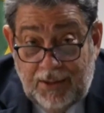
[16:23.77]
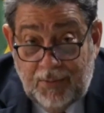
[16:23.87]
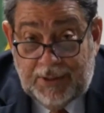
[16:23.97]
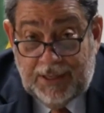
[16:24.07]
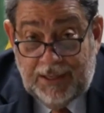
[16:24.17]

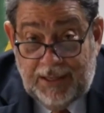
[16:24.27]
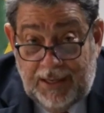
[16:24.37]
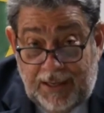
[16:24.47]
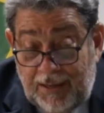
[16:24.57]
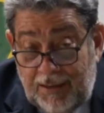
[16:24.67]
within
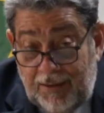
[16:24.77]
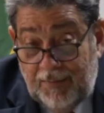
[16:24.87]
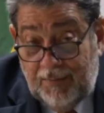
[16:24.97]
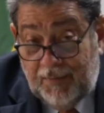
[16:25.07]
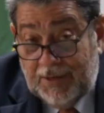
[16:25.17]
the
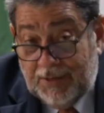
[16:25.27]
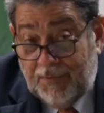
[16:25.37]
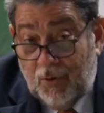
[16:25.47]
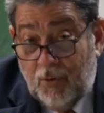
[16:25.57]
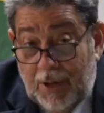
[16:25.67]
face of
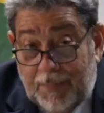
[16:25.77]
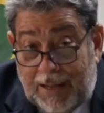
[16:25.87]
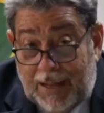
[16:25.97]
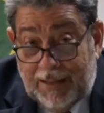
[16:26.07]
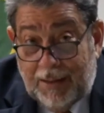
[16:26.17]
a global
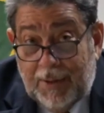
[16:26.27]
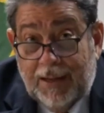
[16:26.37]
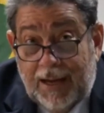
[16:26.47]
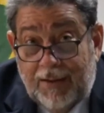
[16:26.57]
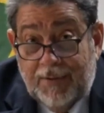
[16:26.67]
pandemic
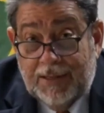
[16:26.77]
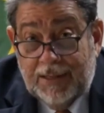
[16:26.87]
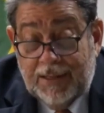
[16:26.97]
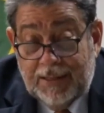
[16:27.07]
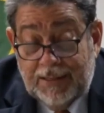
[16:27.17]
can have
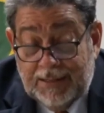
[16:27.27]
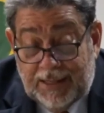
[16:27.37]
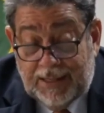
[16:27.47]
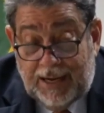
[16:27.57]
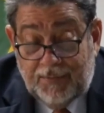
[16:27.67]

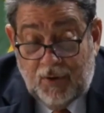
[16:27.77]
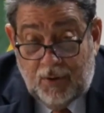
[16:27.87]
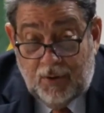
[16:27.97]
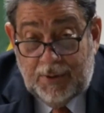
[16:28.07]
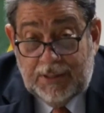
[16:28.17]
this kind of
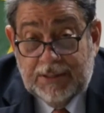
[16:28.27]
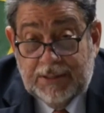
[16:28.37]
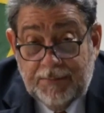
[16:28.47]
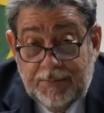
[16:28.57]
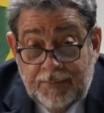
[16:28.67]
normalcy.